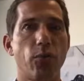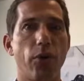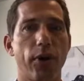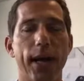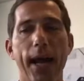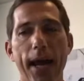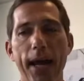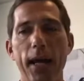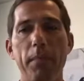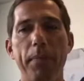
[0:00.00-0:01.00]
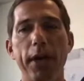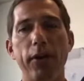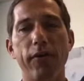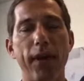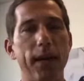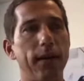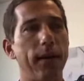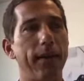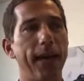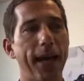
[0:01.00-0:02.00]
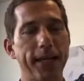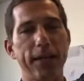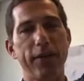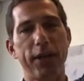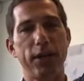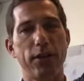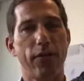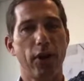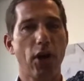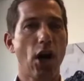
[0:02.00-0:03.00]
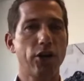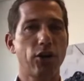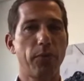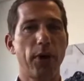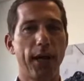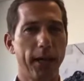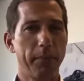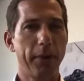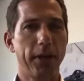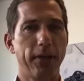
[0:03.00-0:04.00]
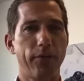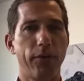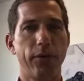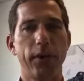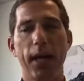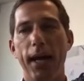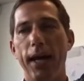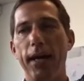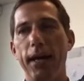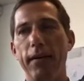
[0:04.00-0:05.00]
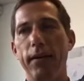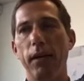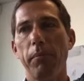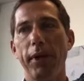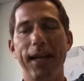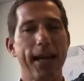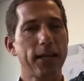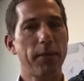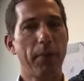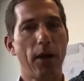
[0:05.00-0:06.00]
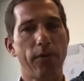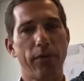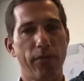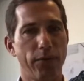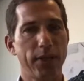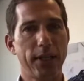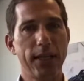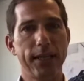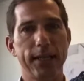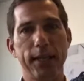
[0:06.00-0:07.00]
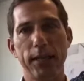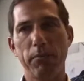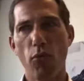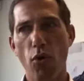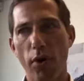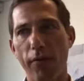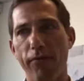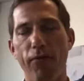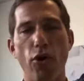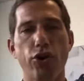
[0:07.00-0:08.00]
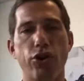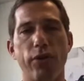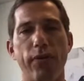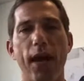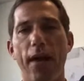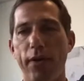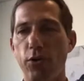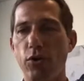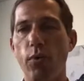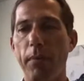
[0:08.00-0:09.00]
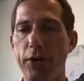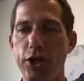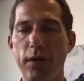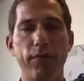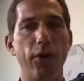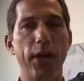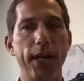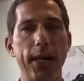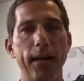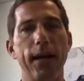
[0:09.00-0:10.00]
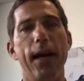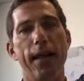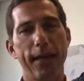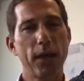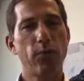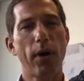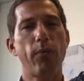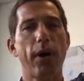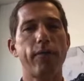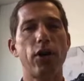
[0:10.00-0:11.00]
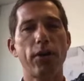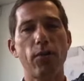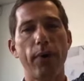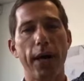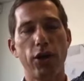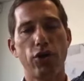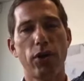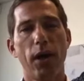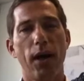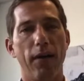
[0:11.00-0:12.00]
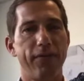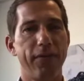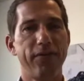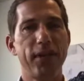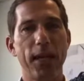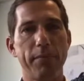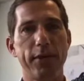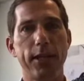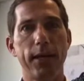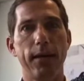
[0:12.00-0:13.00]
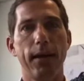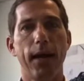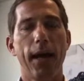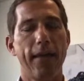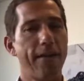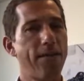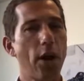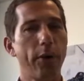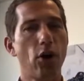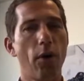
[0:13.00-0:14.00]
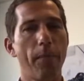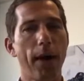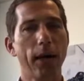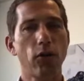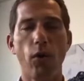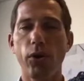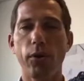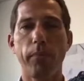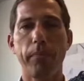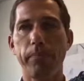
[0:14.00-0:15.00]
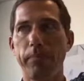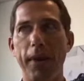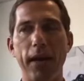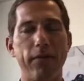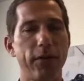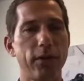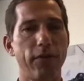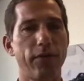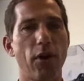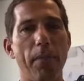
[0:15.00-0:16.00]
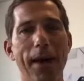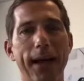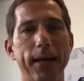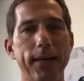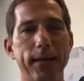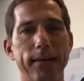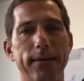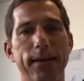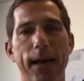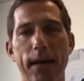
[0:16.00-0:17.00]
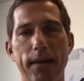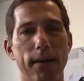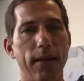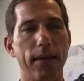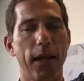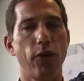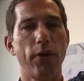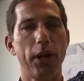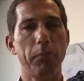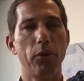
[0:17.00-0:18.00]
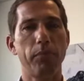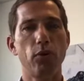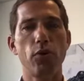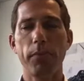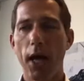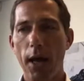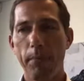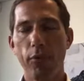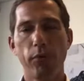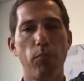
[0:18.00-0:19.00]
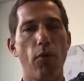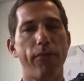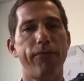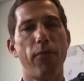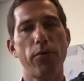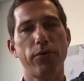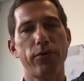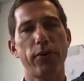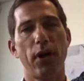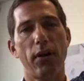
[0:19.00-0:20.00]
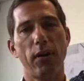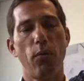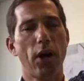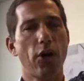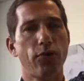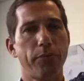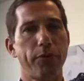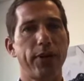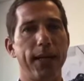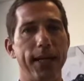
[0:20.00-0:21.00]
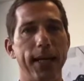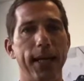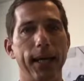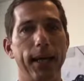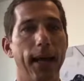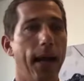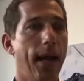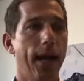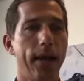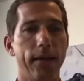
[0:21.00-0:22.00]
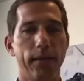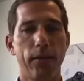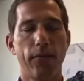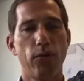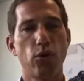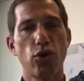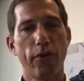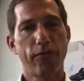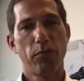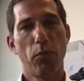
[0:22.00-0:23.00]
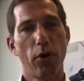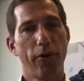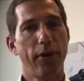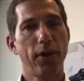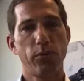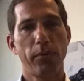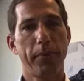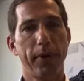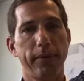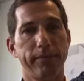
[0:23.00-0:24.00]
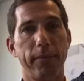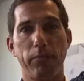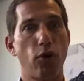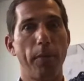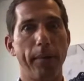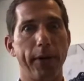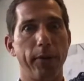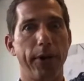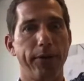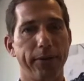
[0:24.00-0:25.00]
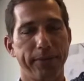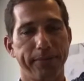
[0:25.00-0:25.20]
work. In bigger, then the activities of the customer are a little bit different, little bit less about versatility, more function. There is one machine for digging. That's why we have another range of 15 MC. They're very compact, all the benefits of compactness and incredible boom, but more focus on 100% digging. And the future of smaller things will be probably great.